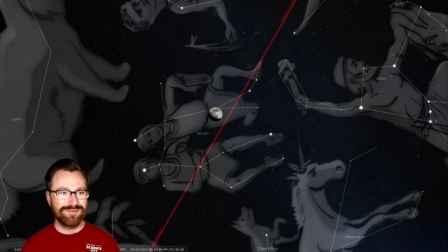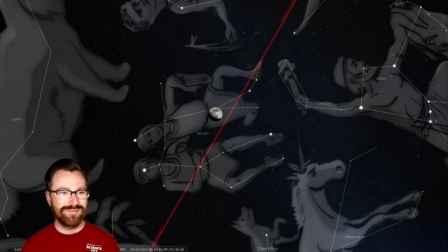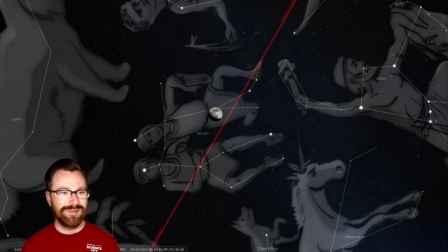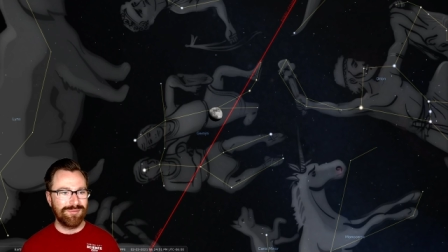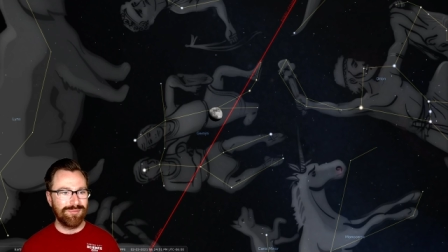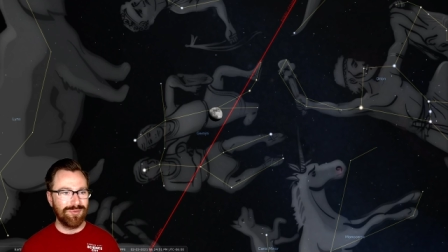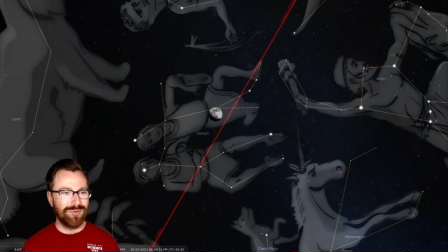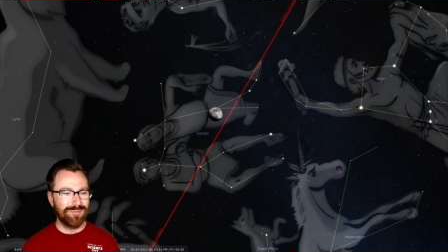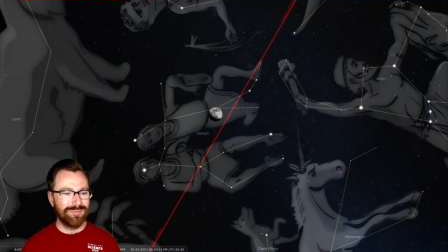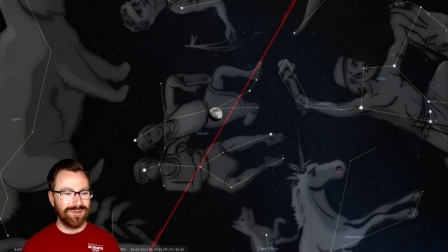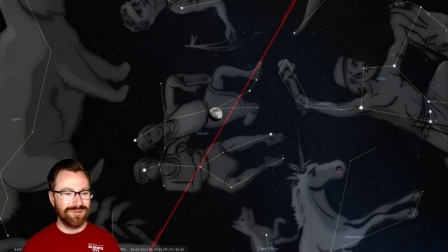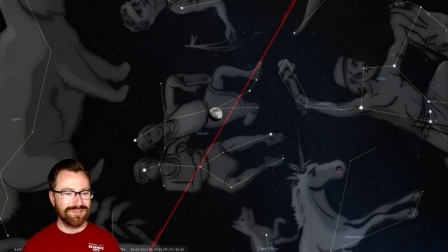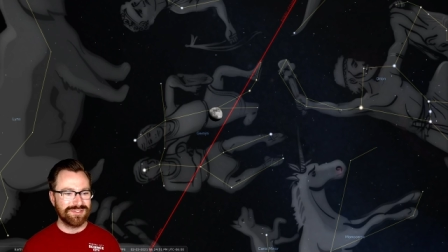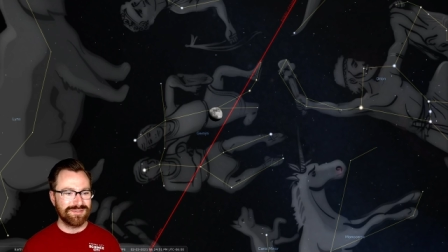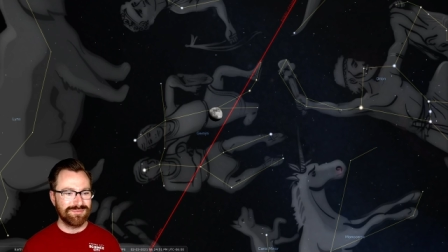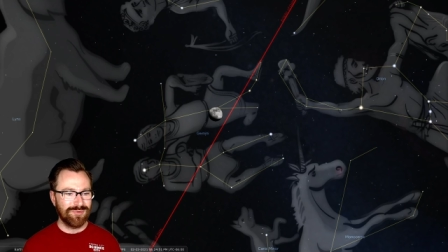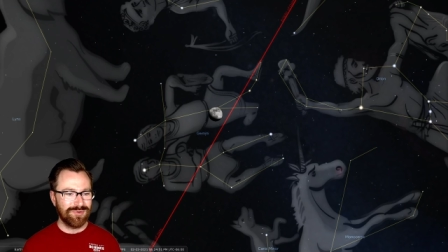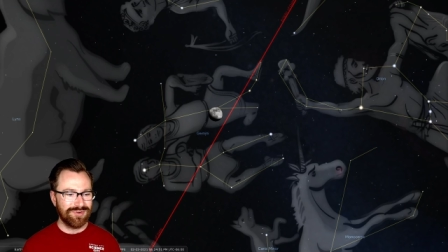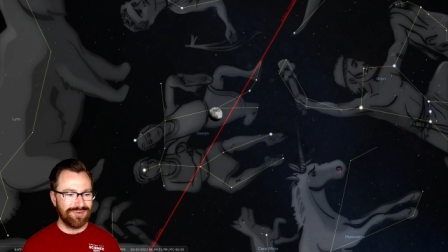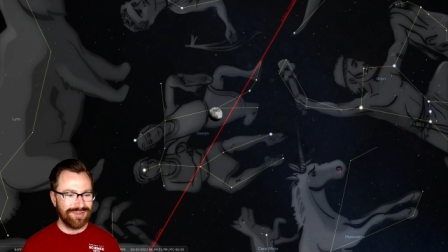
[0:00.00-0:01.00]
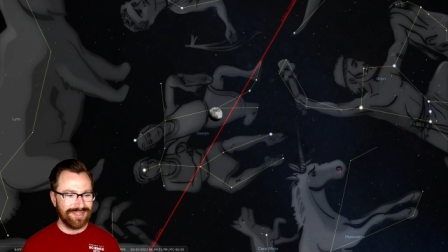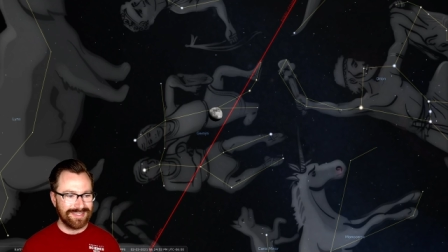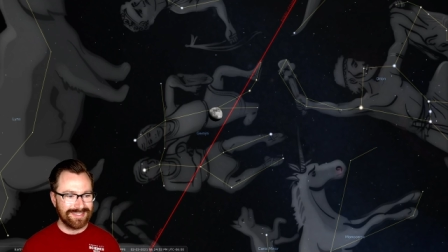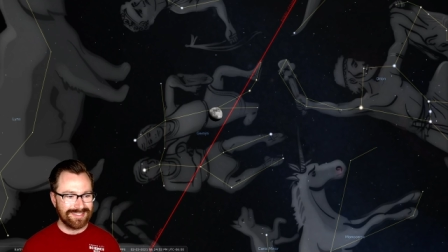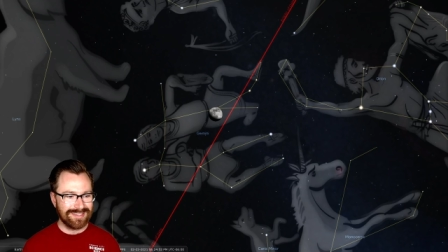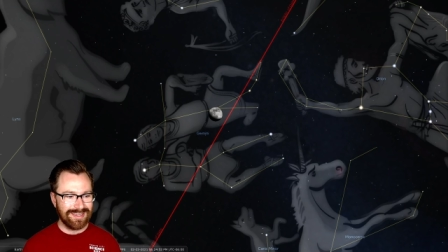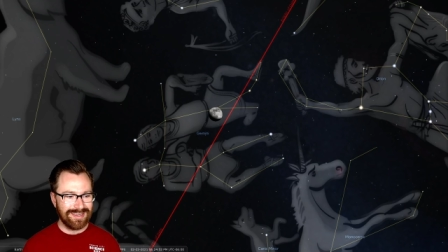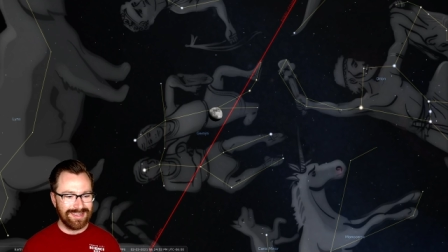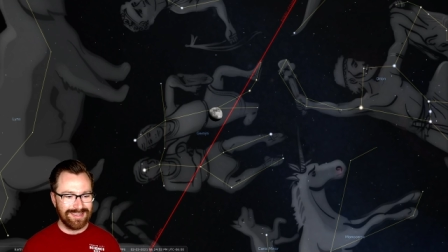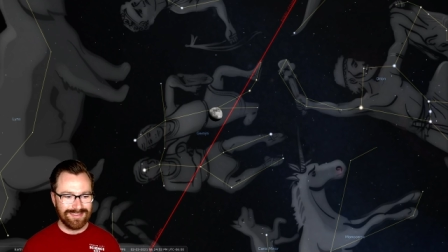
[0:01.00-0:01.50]
Maybe we'll post more
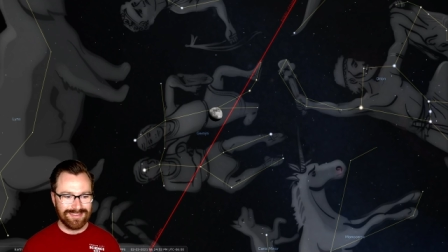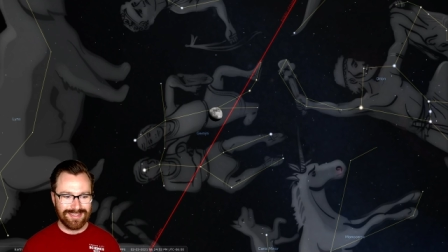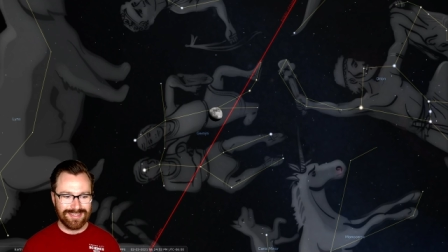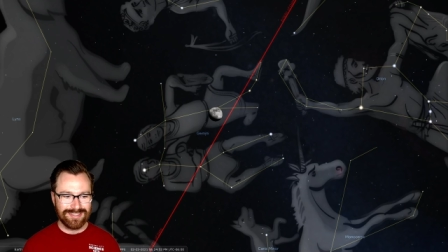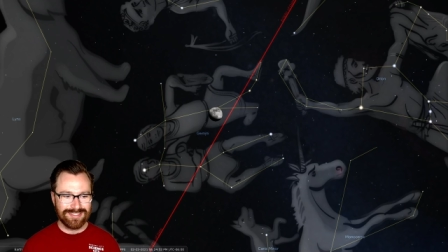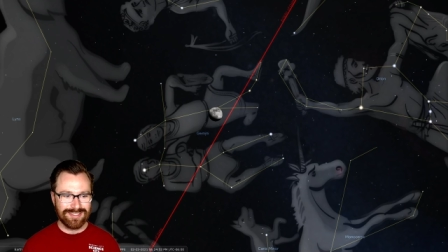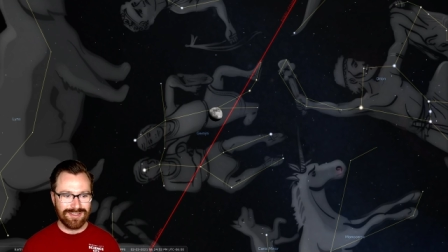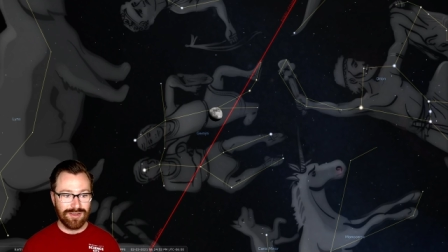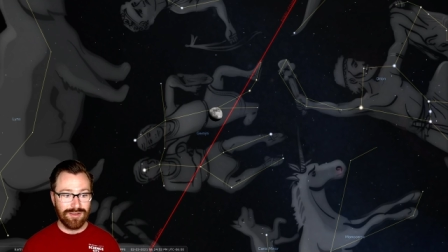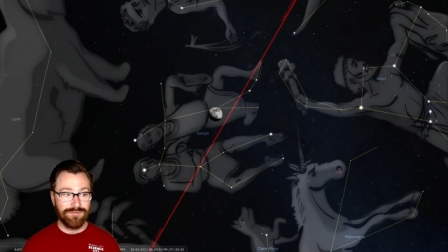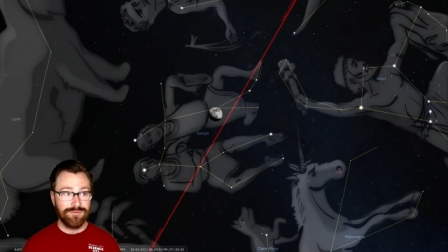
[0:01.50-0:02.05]
exciting things there.